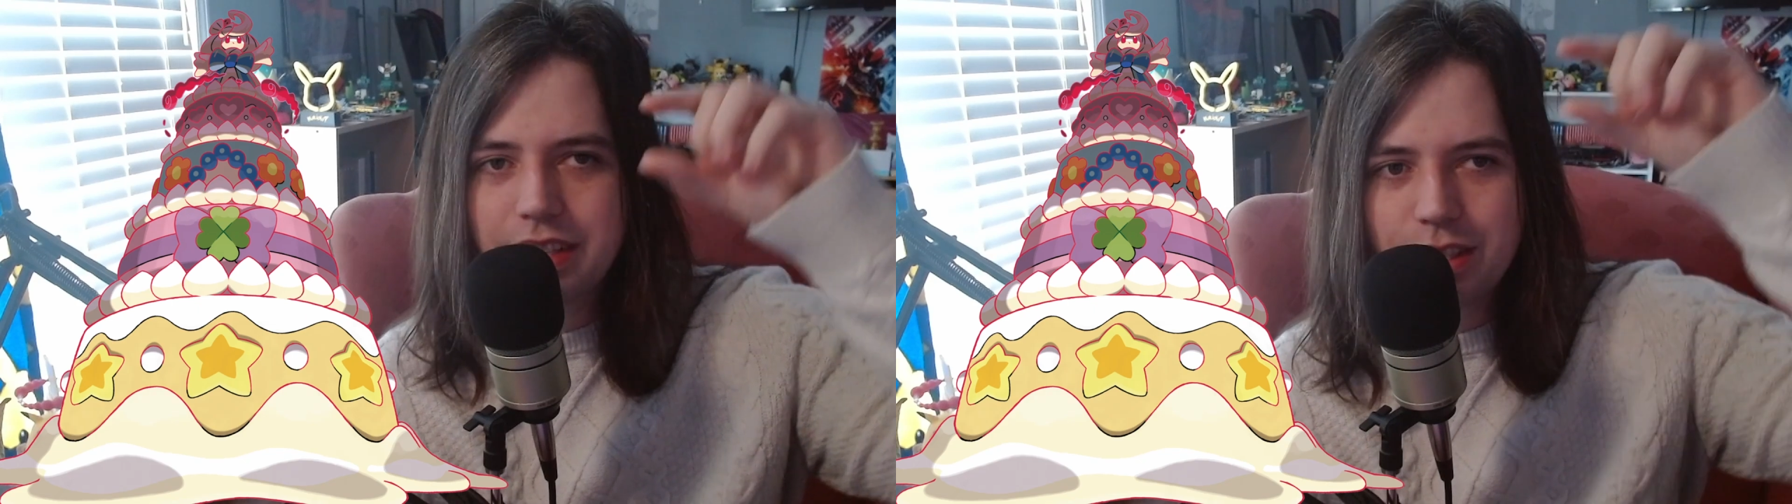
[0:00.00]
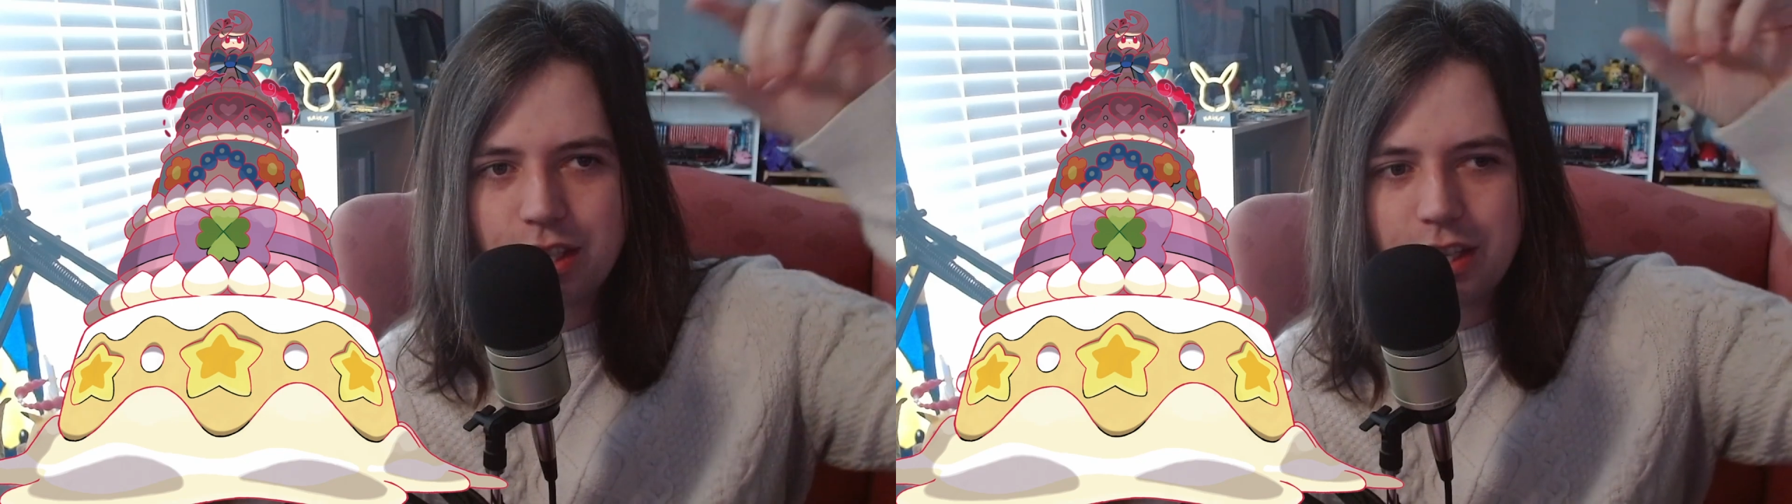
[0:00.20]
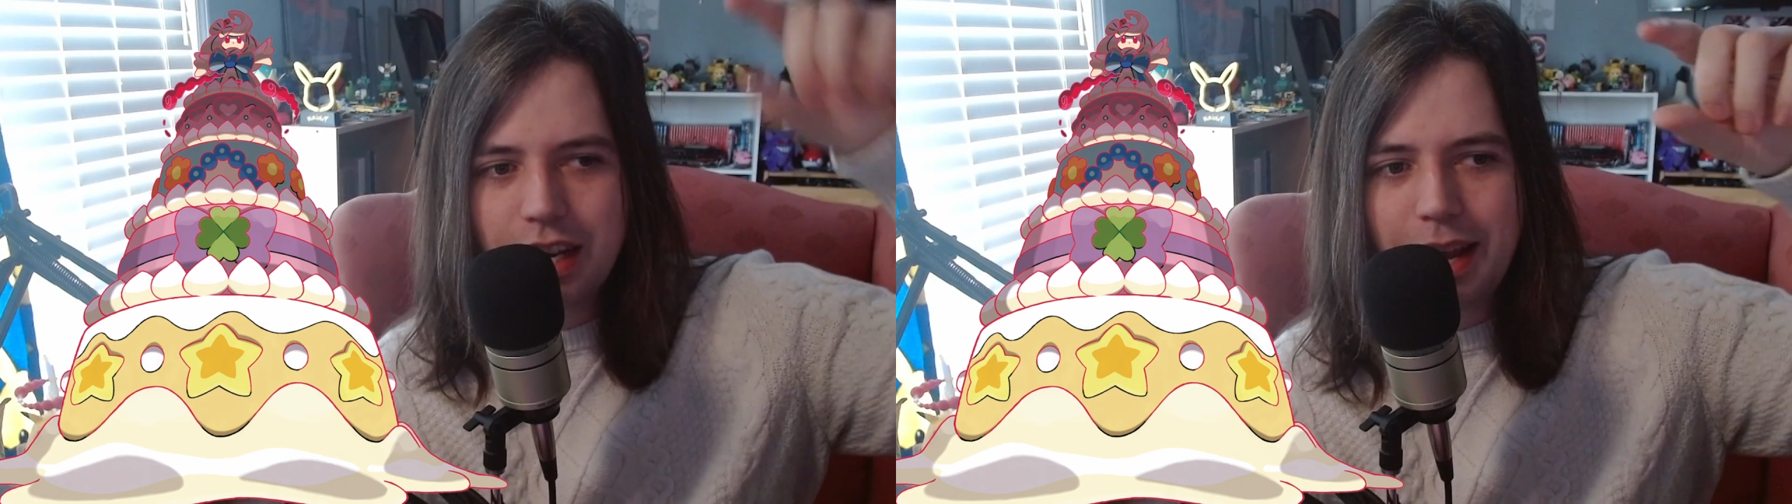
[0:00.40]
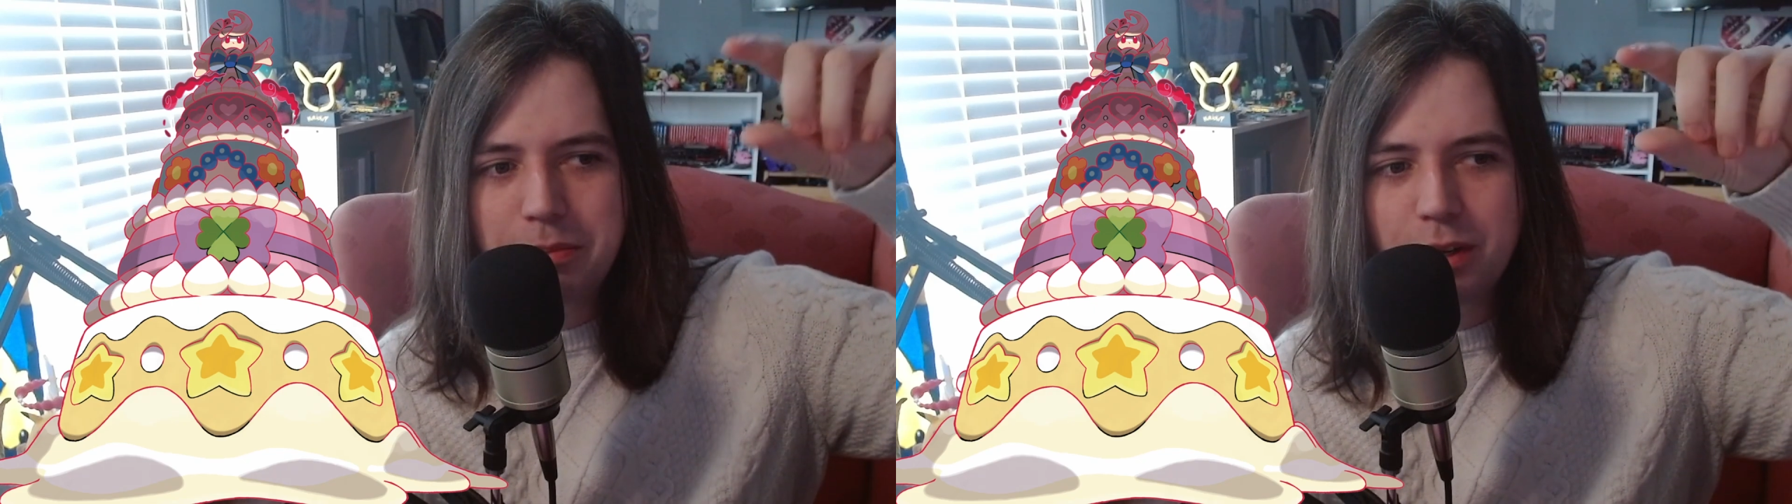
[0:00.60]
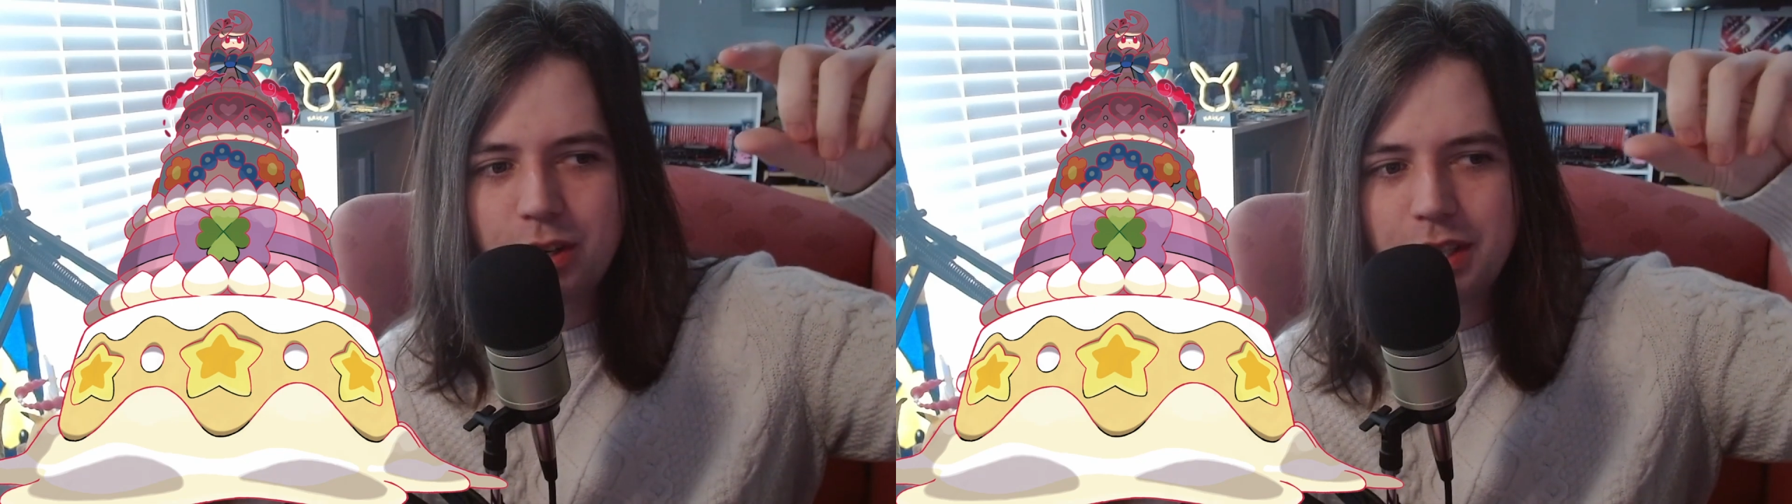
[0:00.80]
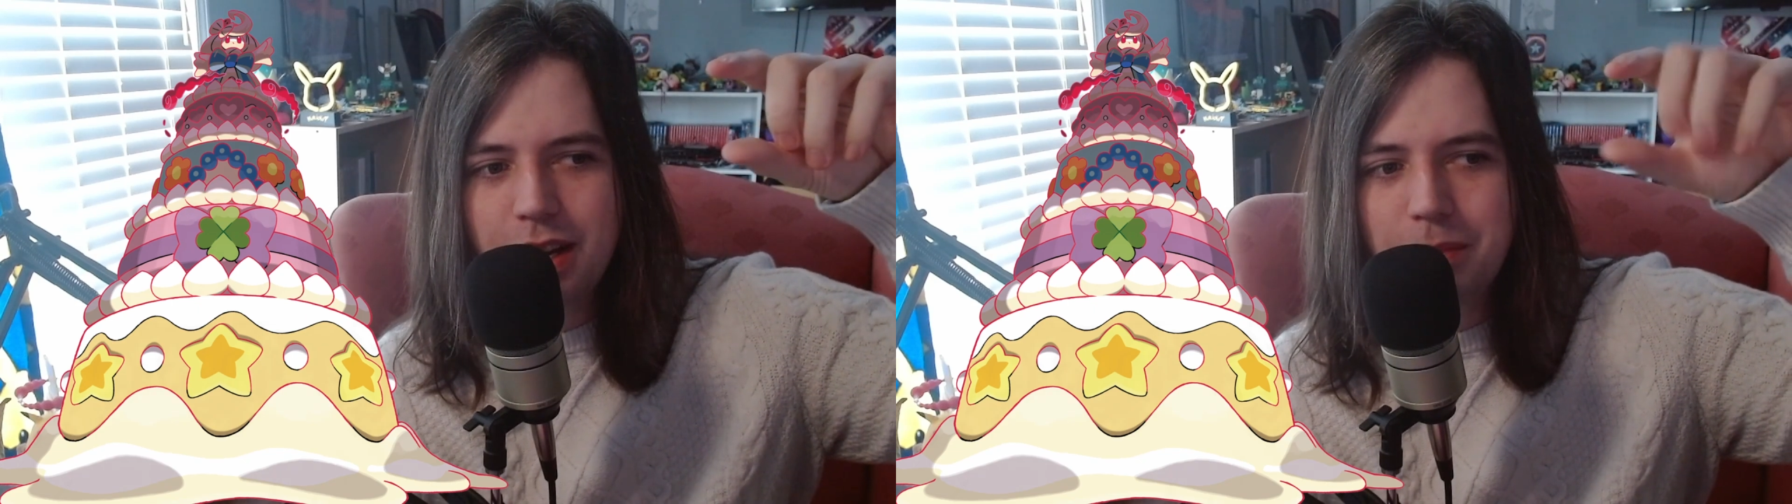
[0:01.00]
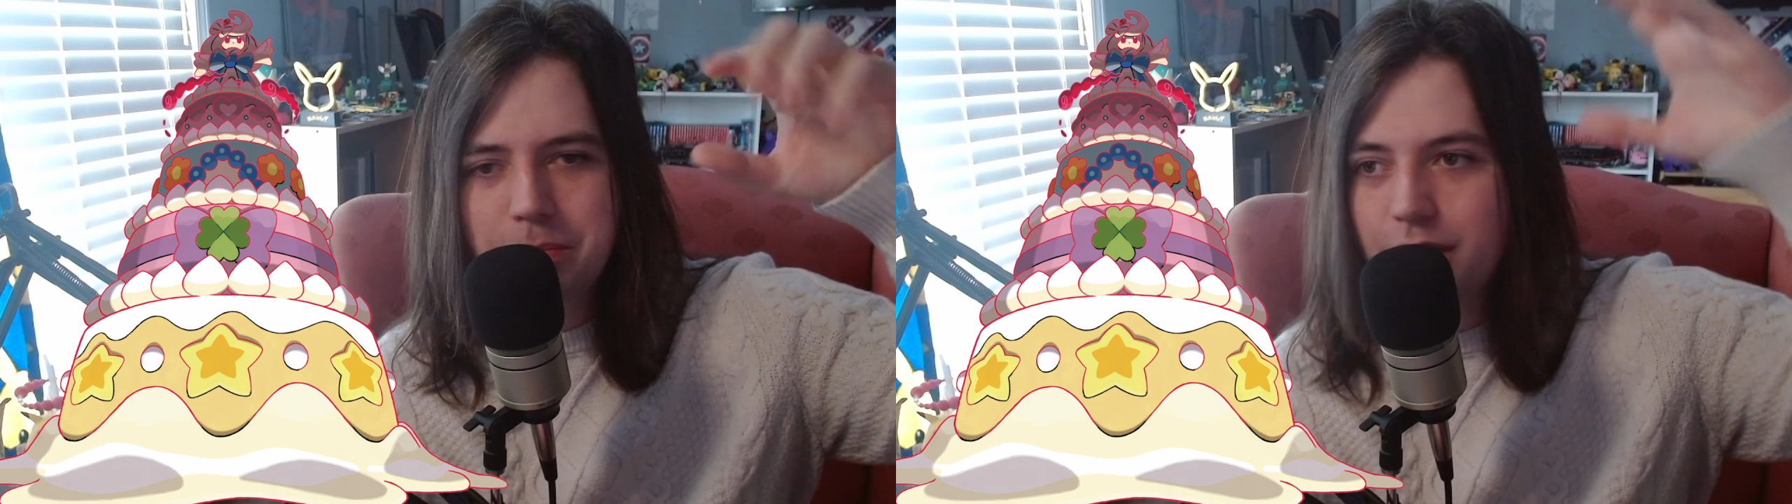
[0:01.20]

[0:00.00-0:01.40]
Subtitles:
Slapped on top